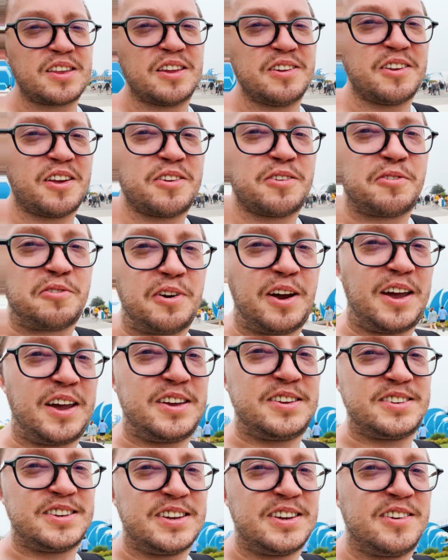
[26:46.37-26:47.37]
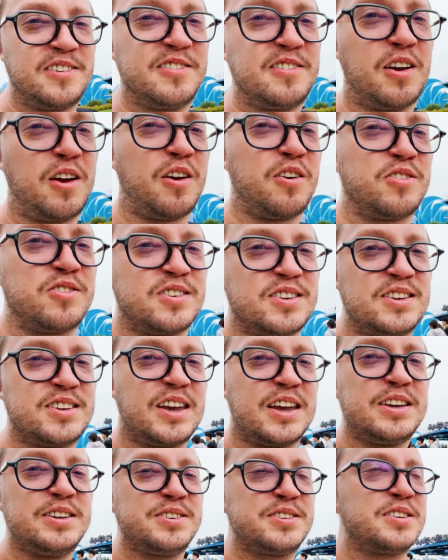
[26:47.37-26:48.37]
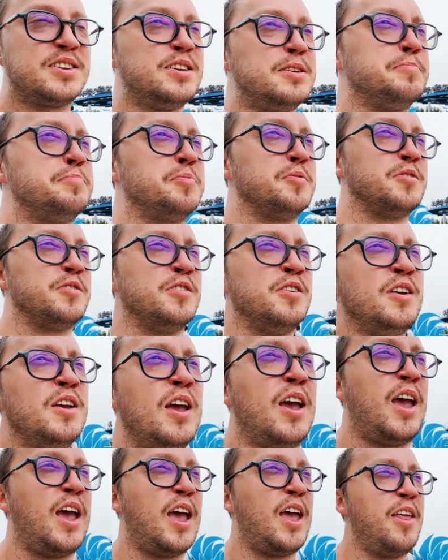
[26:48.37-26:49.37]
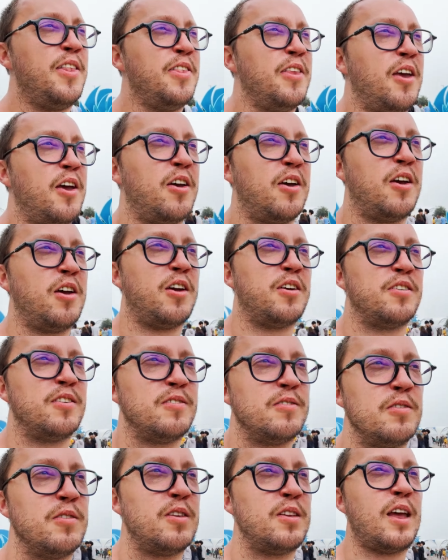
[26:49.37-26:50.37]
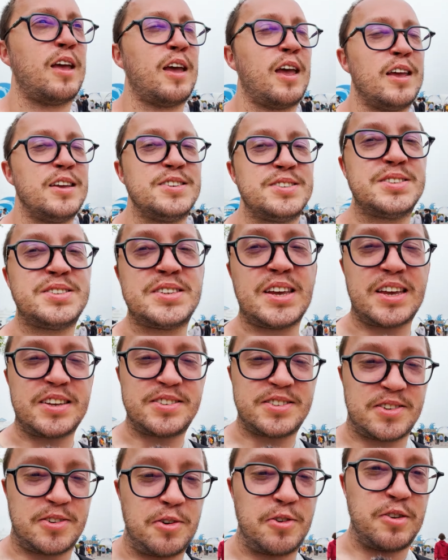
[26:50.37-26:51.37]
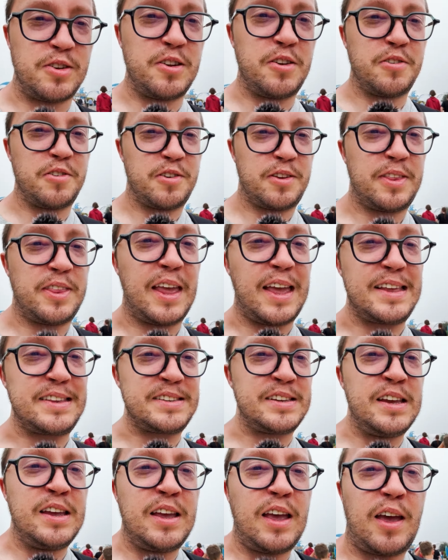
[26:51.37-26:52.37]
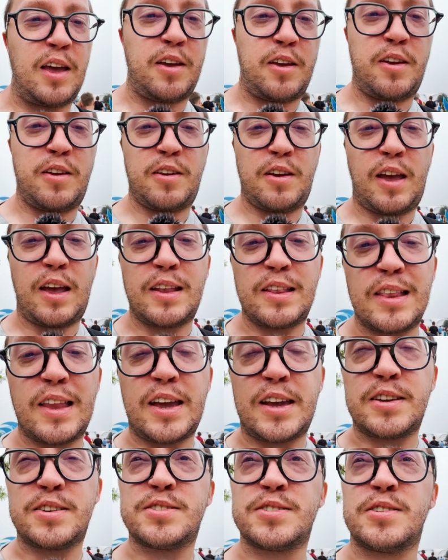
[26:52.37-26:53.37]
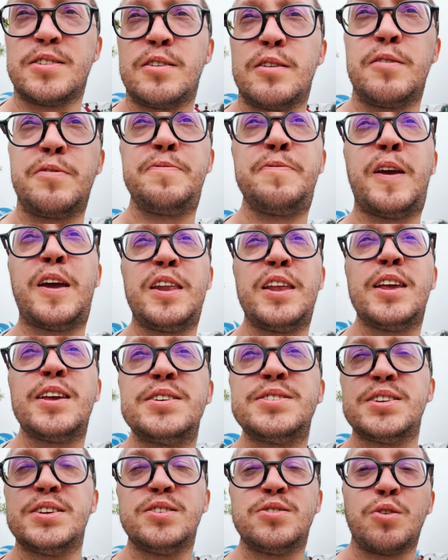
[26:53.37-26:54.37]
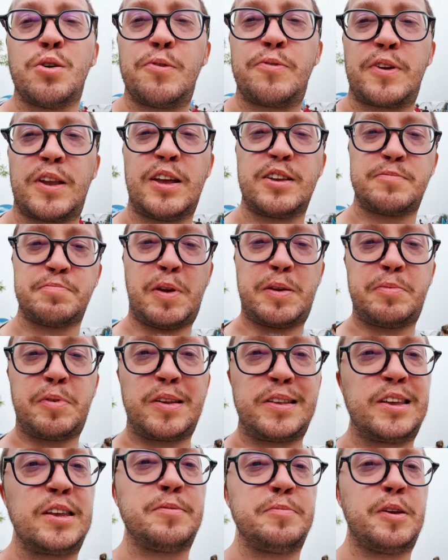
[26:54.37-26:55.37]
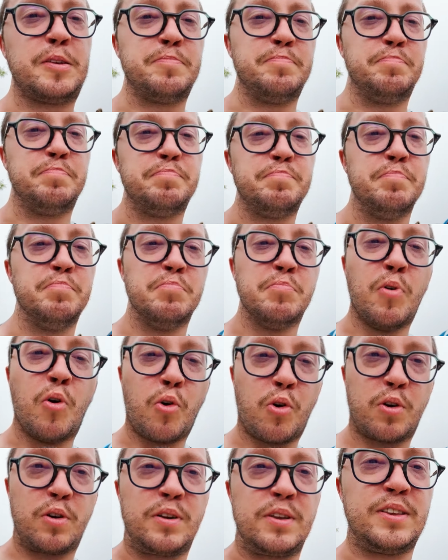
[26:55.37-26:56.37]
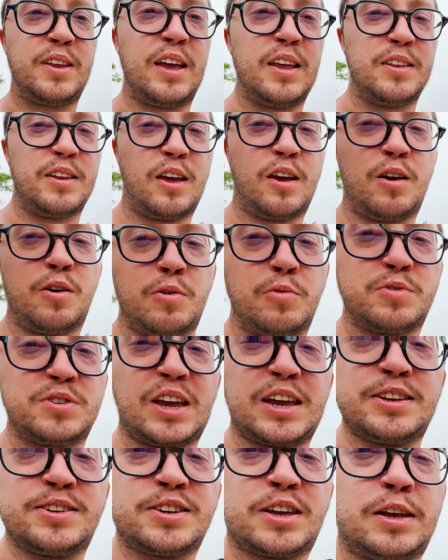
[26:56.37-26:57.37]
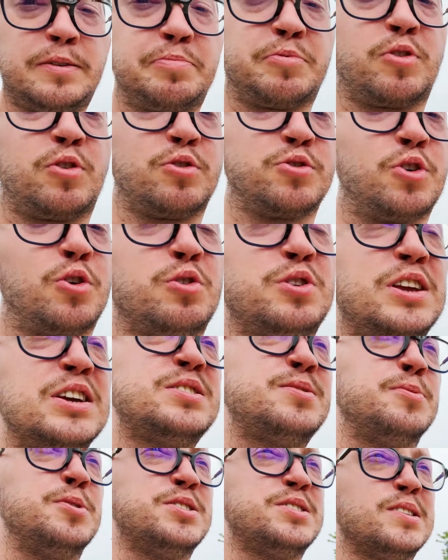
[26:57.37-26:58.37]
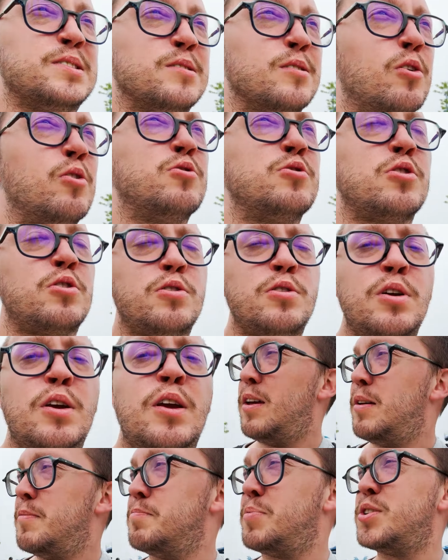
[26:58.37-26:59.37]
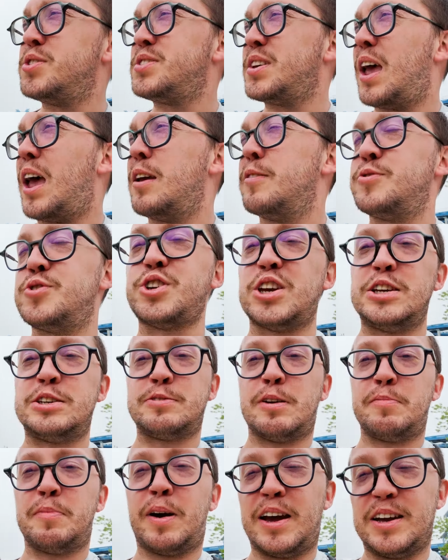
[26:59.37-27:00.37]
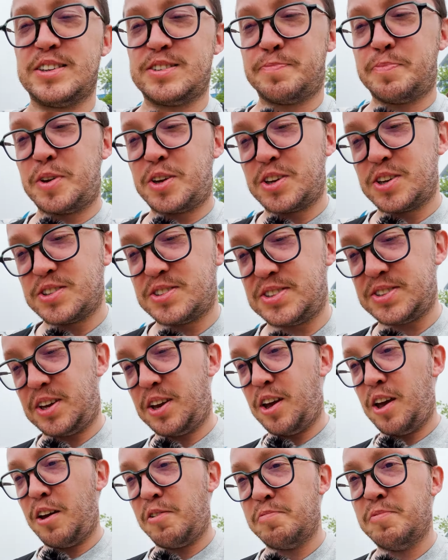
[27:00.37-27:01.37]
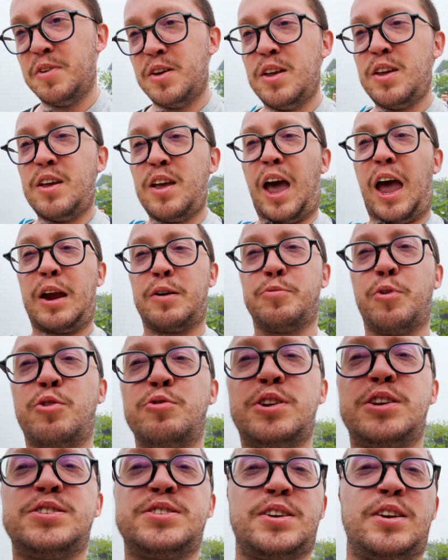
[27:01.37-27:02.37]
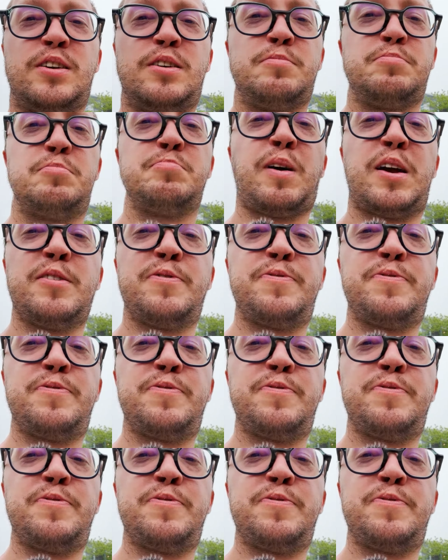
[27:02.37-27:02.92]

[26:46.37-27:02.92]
another ride here on Gatekeeper, and I said earlier that I liked Phoenix in Toverland maybe a little bit more than Gatekeeper, although this one is longer. But I've changed my mind because I rode it my